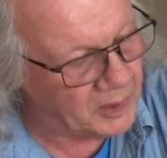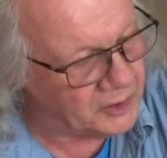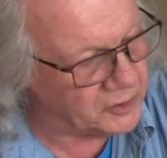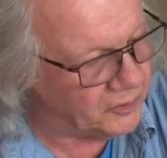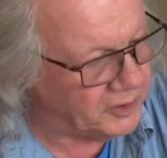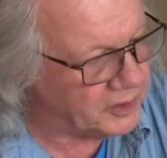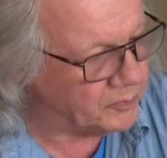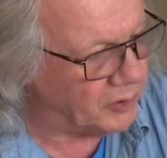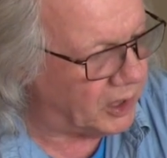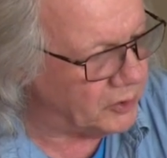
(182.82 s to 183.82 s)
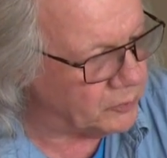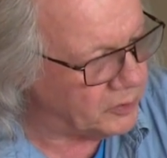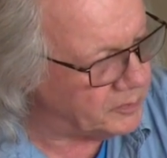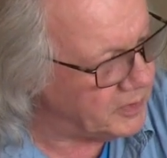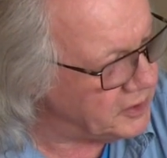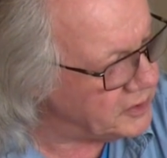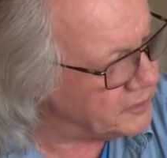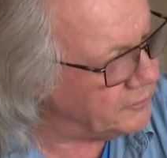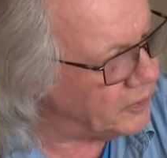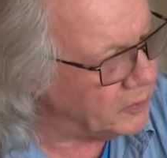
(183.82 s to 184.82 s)
buds on this branch, which means
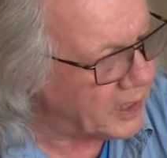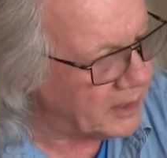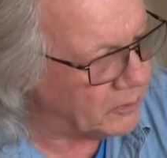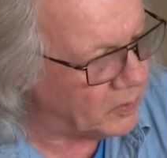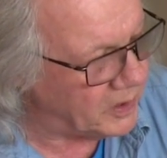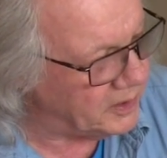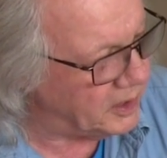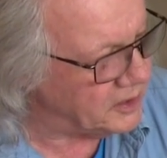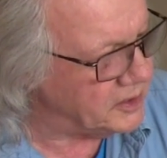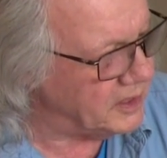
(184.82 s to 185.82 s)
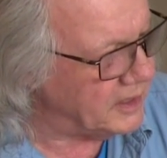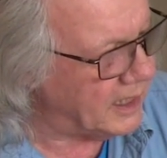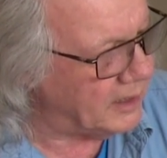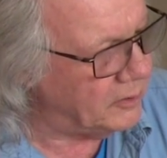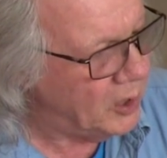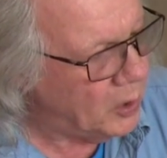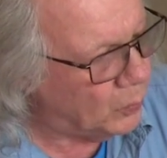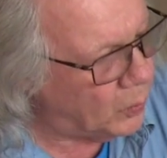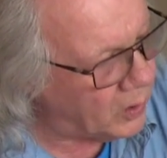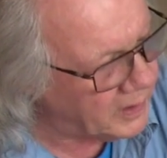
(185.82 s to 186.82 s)
it's filled out quite nicely now.
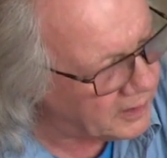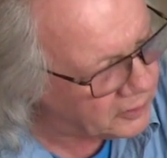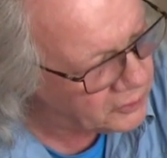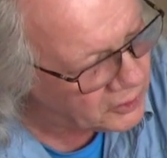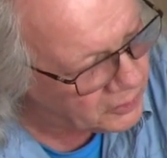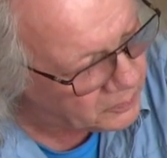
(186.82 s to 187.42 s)
What it could do